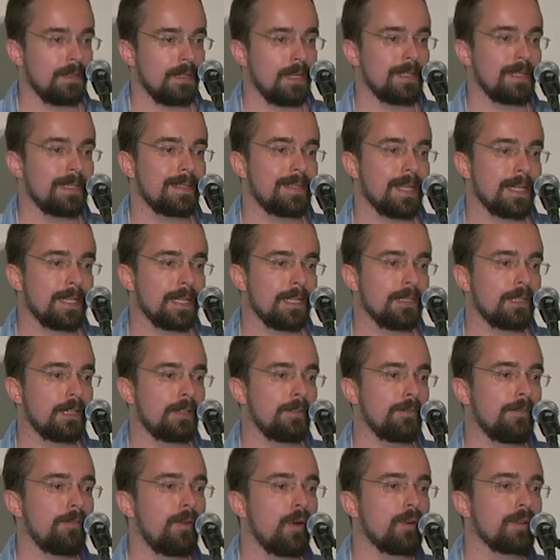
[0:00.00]
And the second
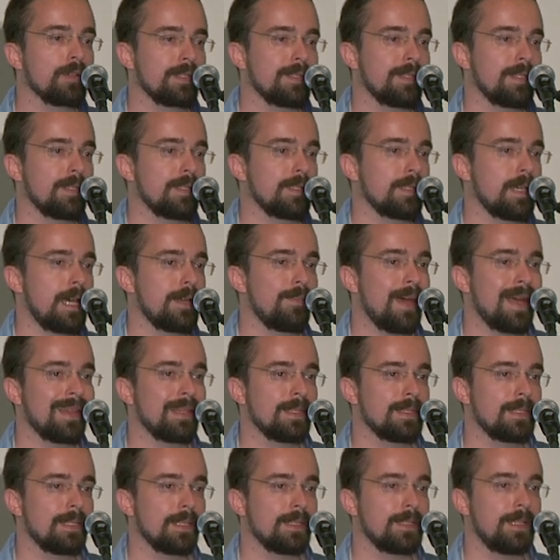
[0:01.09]
term focuses on
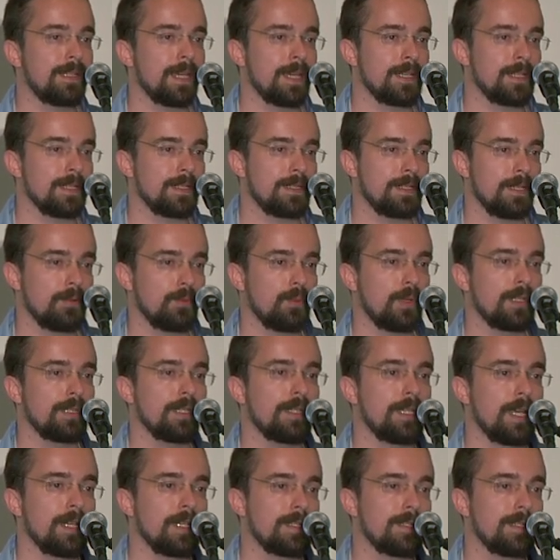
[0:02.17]
balancing the dataset when the
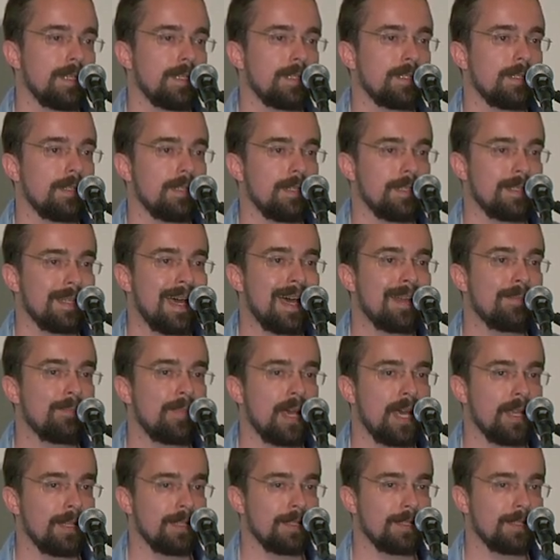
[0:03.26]
dataset is
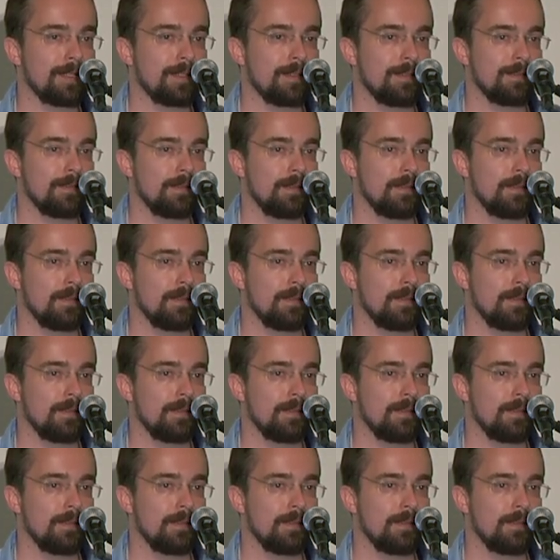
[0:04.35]
unbalanced.